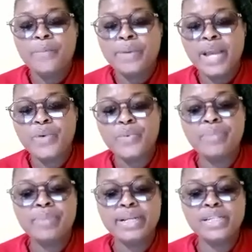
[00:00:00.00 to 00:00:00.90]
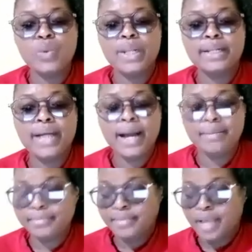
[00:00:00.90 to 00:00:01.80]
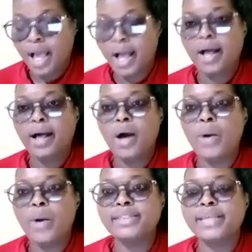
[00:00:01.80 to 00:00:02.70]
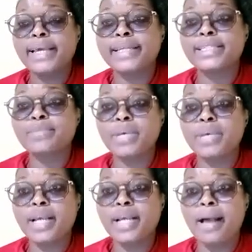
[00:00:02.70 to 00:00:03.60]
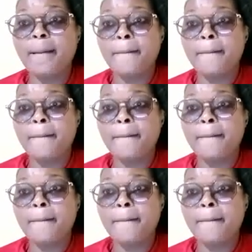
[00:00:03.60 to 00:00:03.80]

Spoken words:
Can we please welcome our second speaker,